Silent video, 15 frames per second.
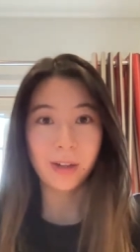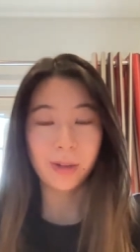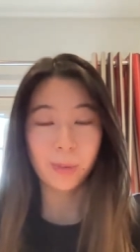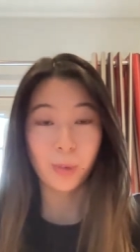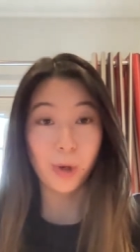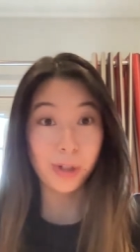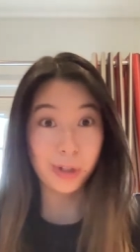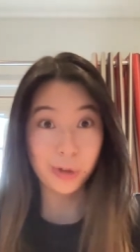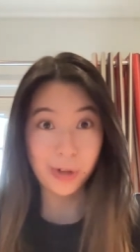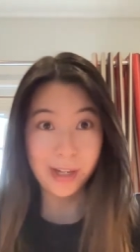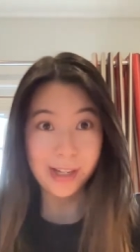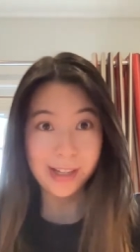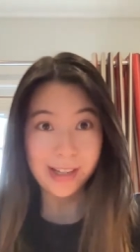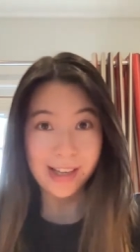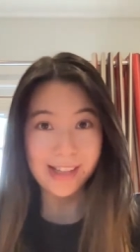Wash
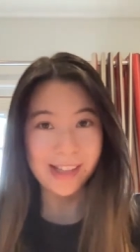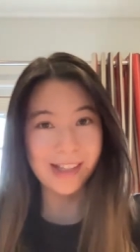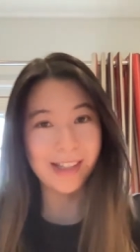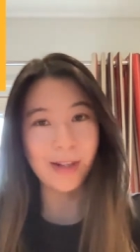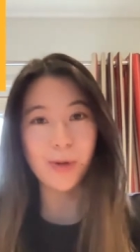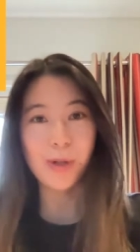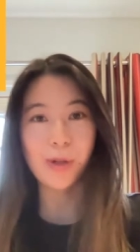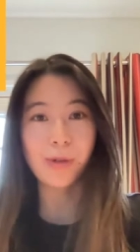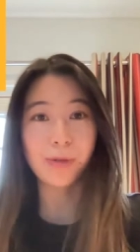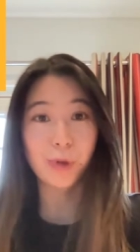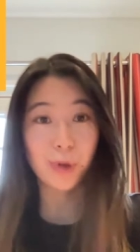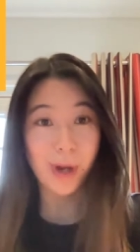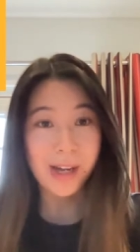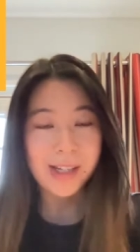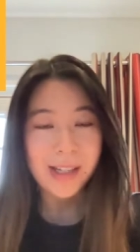trading is a series of
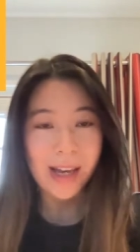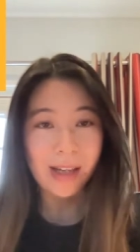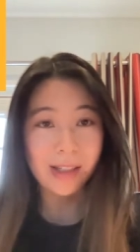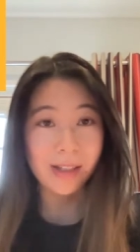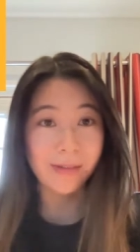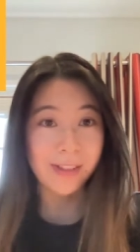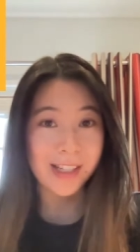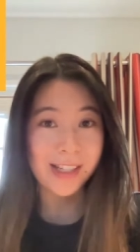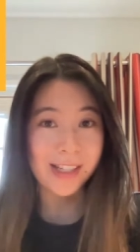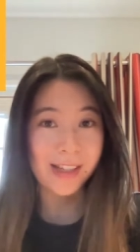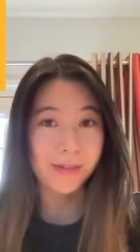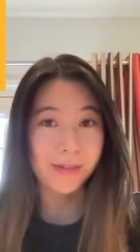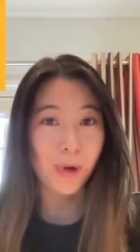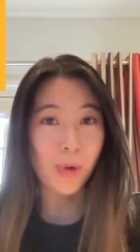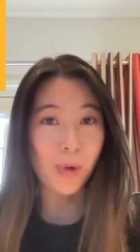trading activities
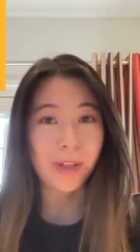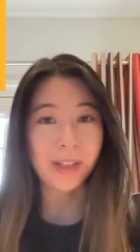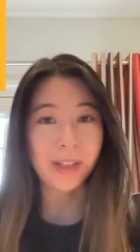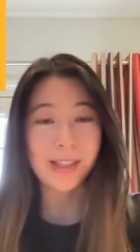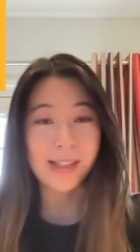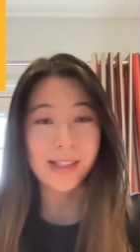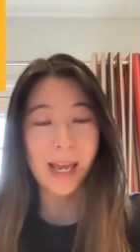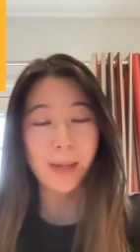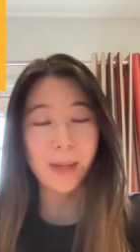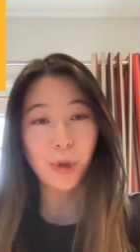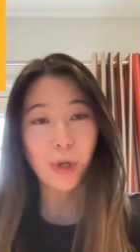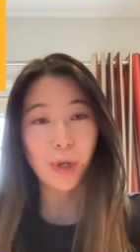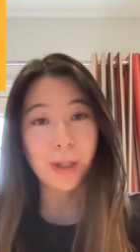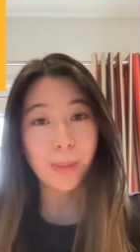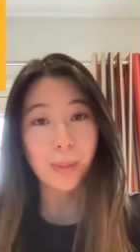involving the same
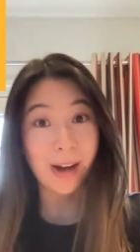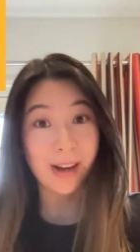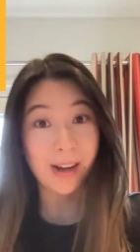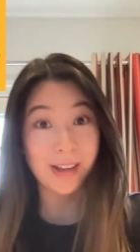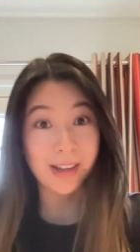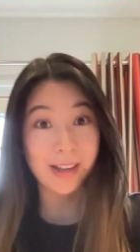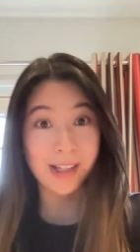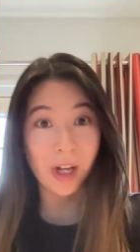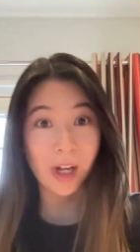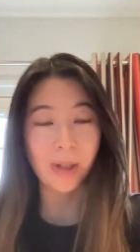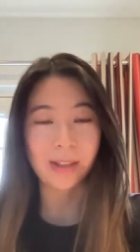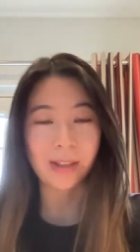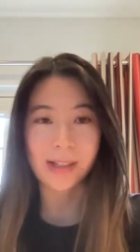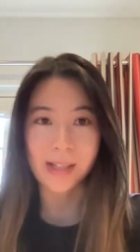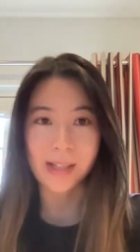trader buying and
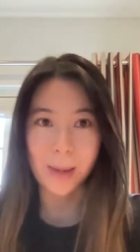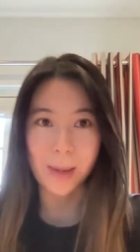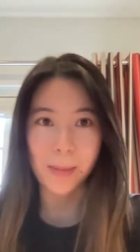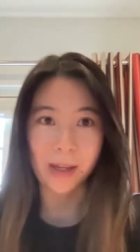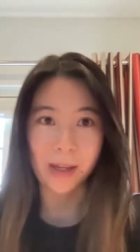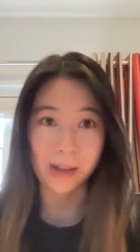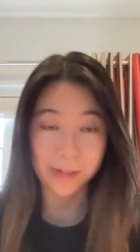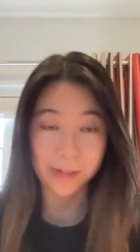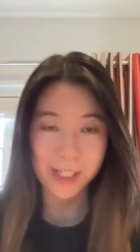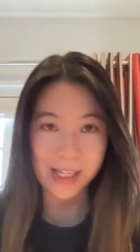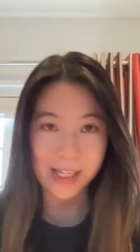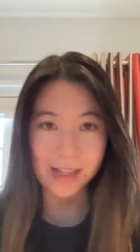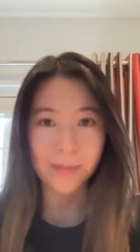selling the same N F T.